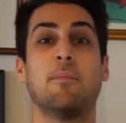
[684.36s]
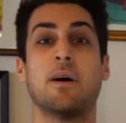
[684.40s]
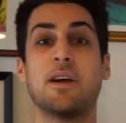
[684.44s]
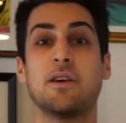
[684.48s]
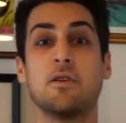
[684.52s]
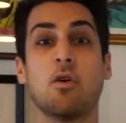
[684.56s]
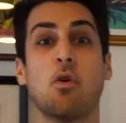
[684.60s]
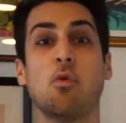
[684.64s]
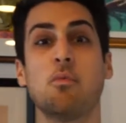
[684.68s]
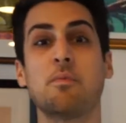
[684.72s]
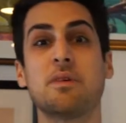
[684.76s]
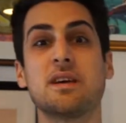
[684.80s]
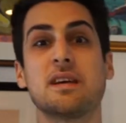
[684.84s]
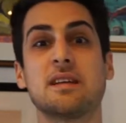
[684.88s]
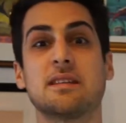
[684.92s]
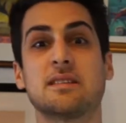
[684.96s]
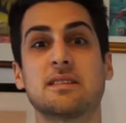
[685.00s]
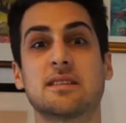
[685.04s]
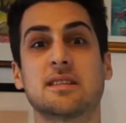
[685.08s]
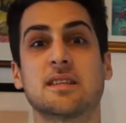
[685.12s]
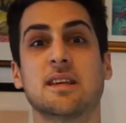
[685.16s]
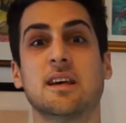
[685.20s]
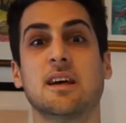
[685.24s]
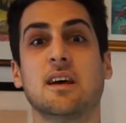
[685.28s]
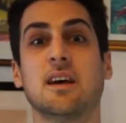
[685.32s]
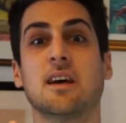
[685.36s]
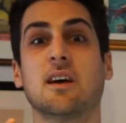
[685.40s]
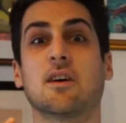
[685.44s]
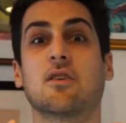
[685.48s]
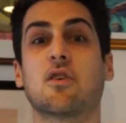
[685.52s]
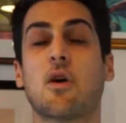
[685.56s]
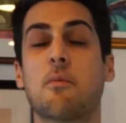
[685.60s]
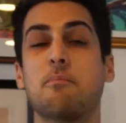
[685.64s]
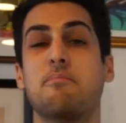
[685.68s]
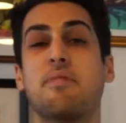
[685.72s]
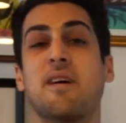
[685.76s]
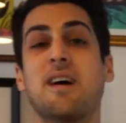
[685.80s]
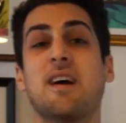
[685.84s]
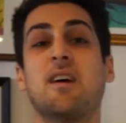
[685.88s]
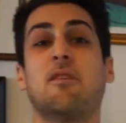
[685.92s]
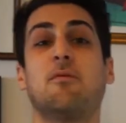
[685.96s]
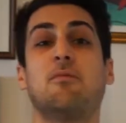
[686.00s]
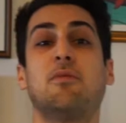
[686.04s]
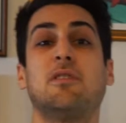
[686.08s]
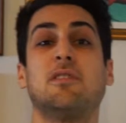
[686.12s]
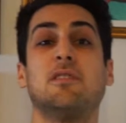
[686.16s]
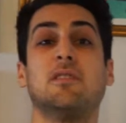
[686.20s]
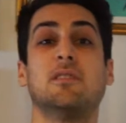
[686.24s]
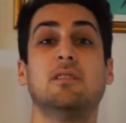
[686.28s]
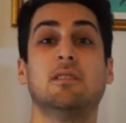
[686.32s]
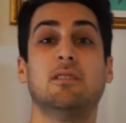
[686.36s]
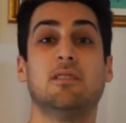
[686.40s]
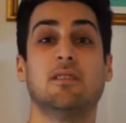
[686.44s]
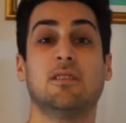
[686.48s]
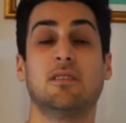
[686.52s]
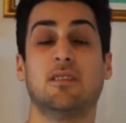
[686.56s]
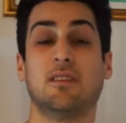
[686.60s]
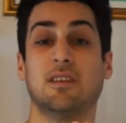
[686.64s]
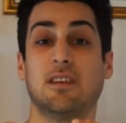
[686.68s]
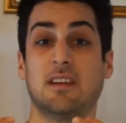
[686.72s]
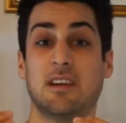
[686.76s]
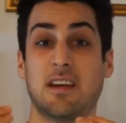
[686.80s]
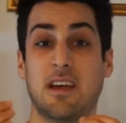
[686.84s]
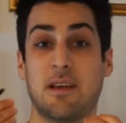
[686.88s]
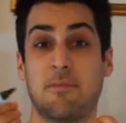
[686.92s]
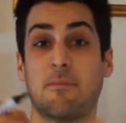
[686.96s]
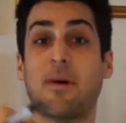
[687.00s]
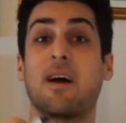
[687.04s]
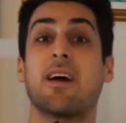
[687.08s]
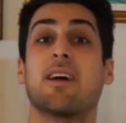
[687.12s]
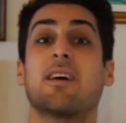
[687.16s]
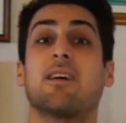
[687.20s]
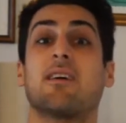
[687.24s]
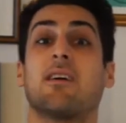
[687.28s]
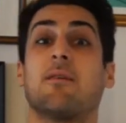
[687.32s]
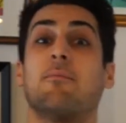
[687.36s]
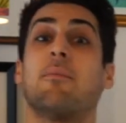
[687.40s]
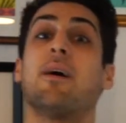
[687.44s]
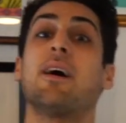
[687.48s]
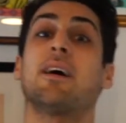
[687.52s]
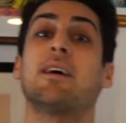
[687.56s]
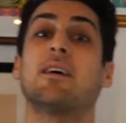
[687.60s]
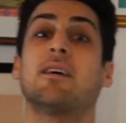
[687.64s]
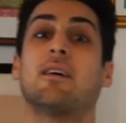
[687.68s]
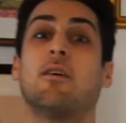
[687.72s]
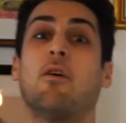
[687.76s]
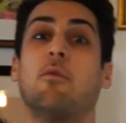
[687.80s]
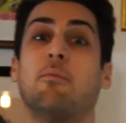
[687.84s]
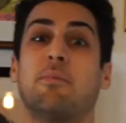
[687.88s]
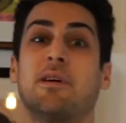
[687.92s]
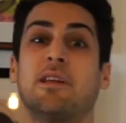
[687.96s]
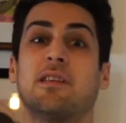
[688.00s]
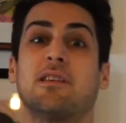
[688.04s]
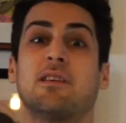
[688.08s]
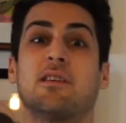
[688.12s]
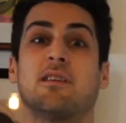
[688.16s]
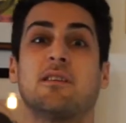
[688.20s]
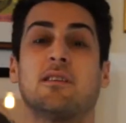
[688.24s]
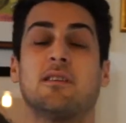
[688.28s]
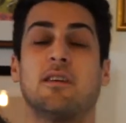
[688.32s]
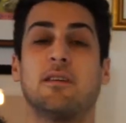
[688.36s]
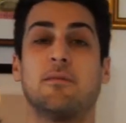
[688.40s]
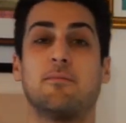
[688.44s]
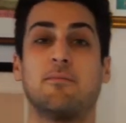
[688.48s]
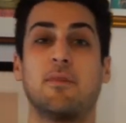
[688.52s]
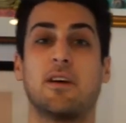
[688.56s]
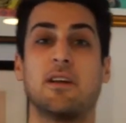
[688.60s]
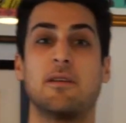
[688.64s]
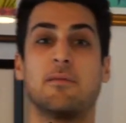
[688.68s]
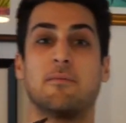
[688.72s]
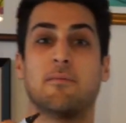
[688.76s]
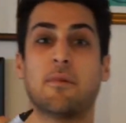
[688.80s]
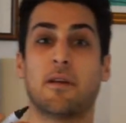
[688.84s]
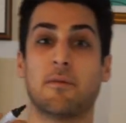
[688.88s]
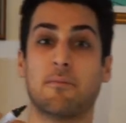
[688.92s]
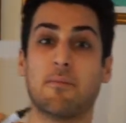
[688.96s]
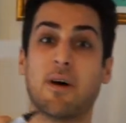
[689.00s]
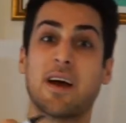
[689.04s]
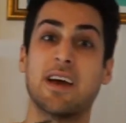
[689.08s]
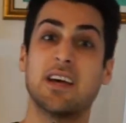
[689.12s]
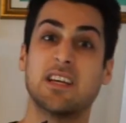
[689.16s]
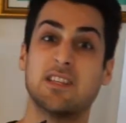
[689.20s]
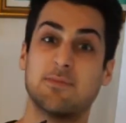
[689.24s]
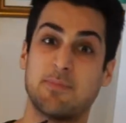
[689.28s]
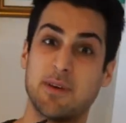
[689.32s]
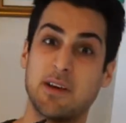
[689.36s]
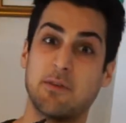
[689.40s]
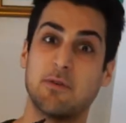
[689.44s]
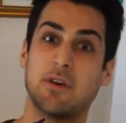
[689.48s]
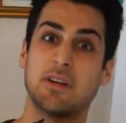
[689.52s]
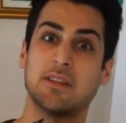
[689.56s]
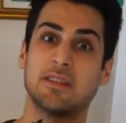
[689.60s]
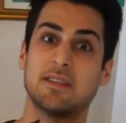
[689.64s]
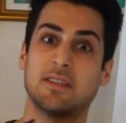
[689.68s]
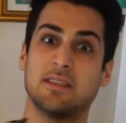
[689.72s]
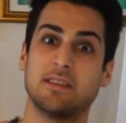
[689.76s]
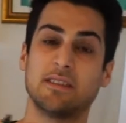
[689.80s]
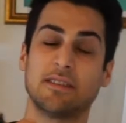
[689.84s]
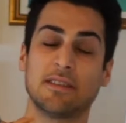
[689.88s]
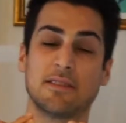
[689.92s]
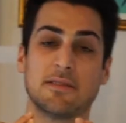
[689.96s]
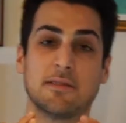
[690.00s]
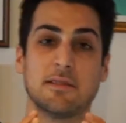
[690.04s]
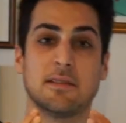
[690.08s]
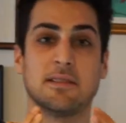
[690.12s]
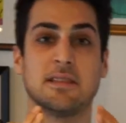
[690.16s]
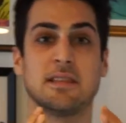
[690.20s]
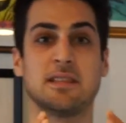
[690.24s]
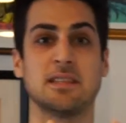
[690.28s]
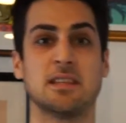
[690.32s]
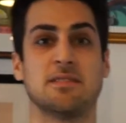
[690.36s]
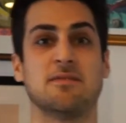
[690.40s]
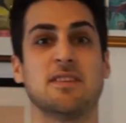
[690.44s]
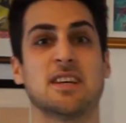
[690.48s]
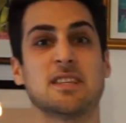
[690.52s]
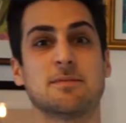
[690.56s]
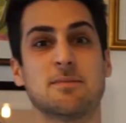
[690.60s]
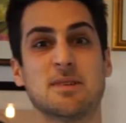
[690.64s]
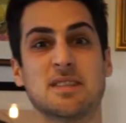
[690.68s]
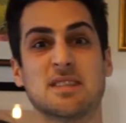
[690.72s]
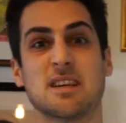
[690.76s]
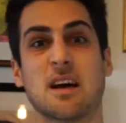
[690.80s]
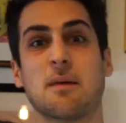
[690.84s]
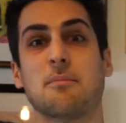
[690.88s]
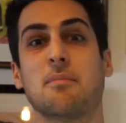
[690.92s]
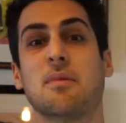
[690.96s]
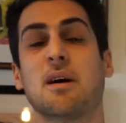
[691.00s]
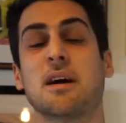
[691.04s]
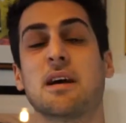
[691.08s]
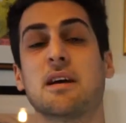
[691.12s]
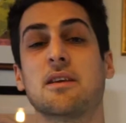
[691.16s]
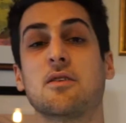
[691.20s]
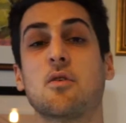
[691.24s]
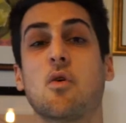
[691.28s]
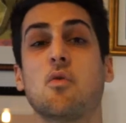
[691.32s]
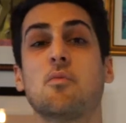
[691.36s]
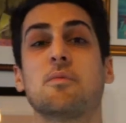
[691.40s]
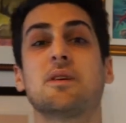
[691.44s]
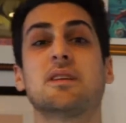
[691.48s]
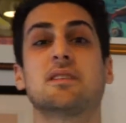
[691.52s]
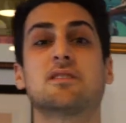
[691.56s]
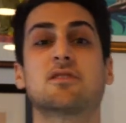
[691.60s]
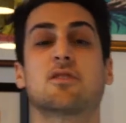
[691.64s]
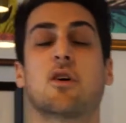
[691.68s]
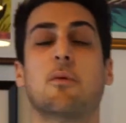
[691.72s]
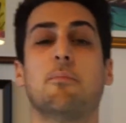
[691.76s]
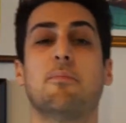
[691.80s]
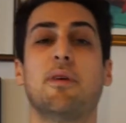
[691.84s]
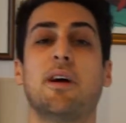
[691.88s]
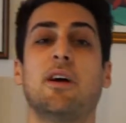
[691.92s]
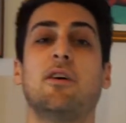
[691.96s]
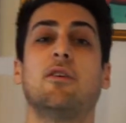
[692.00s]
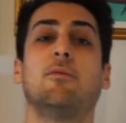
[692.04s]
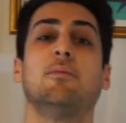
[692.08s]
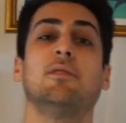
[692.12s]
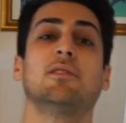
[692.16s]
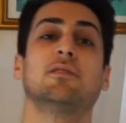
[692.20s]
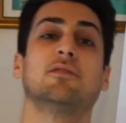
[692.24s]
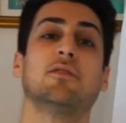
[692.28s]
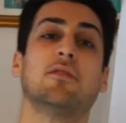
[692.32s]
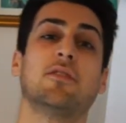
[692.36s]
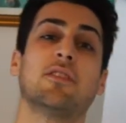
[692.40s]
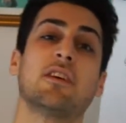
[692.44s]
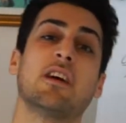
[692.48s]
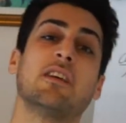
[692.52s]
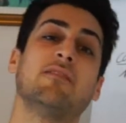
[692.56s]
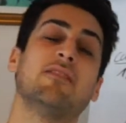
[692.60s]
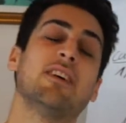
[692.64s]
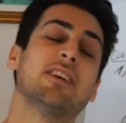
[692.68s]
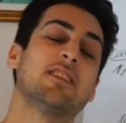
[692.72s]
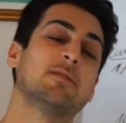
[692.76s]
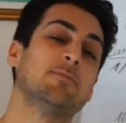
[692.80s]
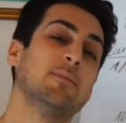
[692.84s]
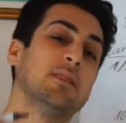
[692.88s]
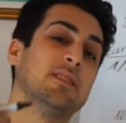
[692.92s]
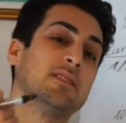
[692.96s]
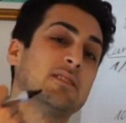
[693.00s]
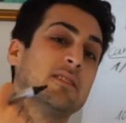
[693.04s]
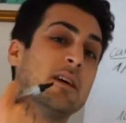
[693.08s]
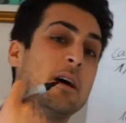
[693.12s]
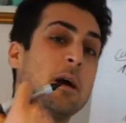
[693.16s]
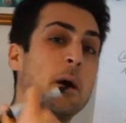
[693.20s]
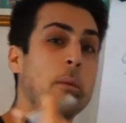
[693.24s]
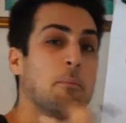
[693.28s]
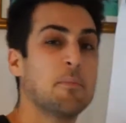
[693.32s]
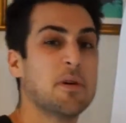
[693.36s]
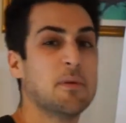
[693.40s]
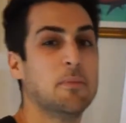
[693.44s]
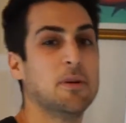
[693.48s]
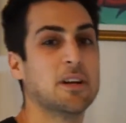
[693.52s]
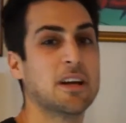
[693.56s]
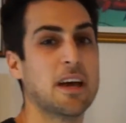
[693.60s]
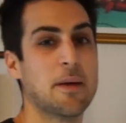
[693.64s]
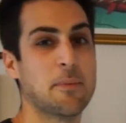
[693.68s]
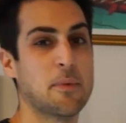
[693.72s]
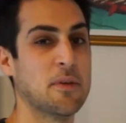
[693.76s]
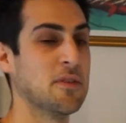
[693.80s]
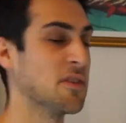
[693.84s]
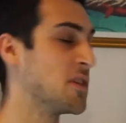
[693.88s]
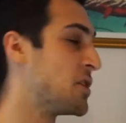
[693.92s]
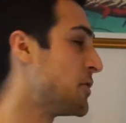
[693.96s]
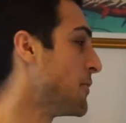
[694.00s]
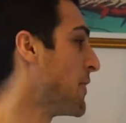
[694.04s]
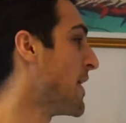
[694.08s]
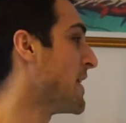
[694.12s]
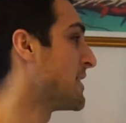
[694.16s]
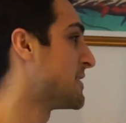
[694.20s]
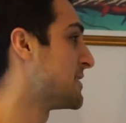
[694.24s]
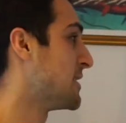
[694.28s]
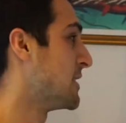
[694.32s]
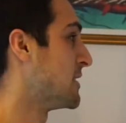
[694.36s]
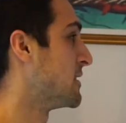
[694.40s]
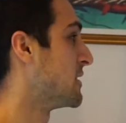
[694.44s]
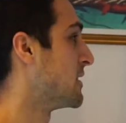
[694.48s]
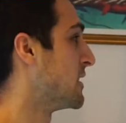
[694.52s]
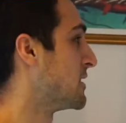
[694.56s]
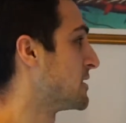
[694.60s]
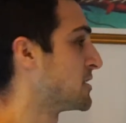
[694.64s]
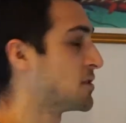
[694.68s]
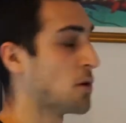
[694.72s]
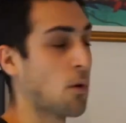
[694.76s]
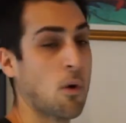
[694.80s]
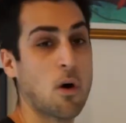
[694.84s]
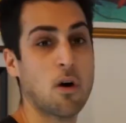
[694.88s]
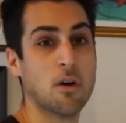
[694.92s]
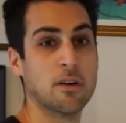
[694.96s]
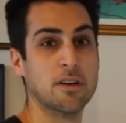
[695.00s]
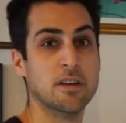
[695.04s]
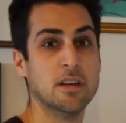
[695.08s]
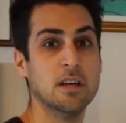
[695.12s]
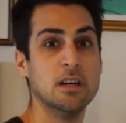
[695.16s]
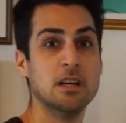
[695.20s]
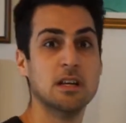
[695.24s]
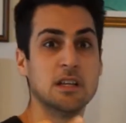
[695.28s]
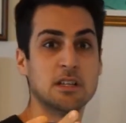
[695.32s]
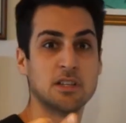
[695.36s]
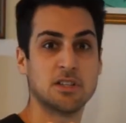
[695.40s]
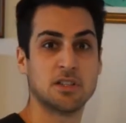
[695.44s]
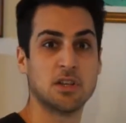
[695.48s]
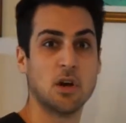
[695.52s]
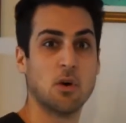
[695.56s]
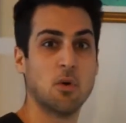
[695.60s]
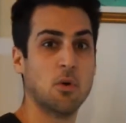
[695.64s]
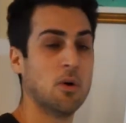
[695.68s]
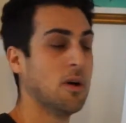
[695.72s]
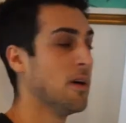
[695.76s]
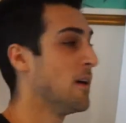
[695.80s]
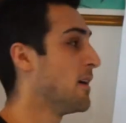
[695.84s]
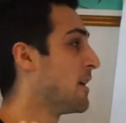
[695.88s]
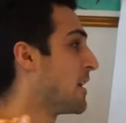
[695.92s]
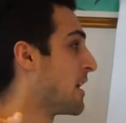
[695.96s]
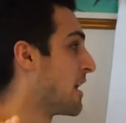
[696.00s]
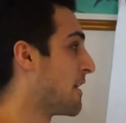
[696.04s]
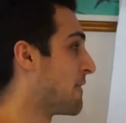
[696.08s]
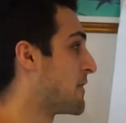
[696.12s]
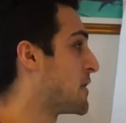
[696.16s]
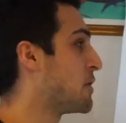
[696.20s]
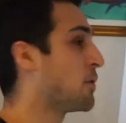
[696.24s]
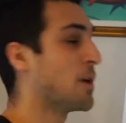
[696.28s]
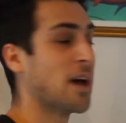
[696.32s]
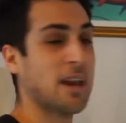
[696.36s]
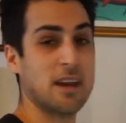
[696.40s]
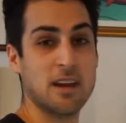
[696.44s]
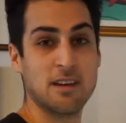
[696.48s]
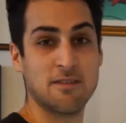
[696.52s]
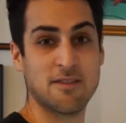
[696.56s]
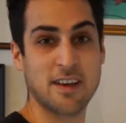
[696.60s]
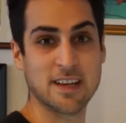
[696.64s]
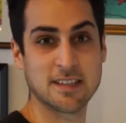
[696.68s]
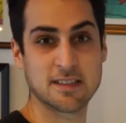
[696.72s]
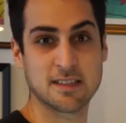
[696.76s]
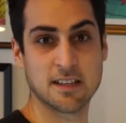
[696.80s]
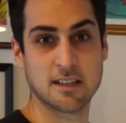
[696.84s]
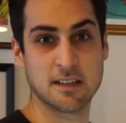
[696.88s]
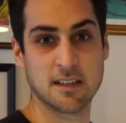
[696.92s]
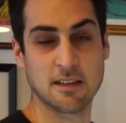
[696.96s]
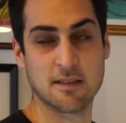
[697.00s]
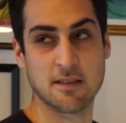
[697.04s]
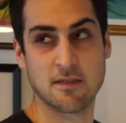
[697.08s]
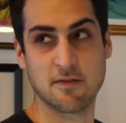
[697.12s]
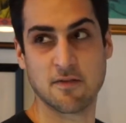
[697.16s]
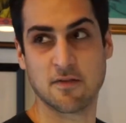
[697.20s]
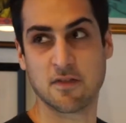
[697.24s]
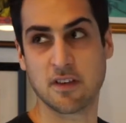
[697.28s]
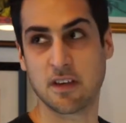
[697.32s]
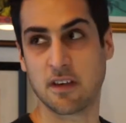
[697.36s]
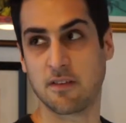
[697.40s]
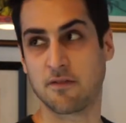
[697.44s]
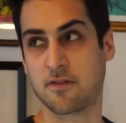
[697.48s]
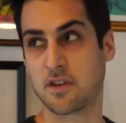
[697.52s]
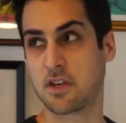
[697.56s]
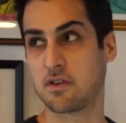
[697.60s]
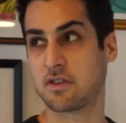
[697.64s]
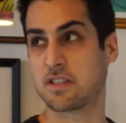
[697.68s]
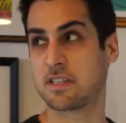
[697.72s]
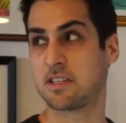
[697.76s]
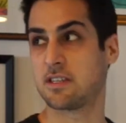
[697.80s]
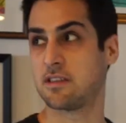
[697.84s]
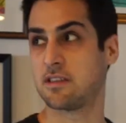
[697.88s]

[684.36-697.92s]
no means comparable. In my opinion, in my experience, these investments are by no means comparable to the investments people get in the US and so on. So if you get invested, if you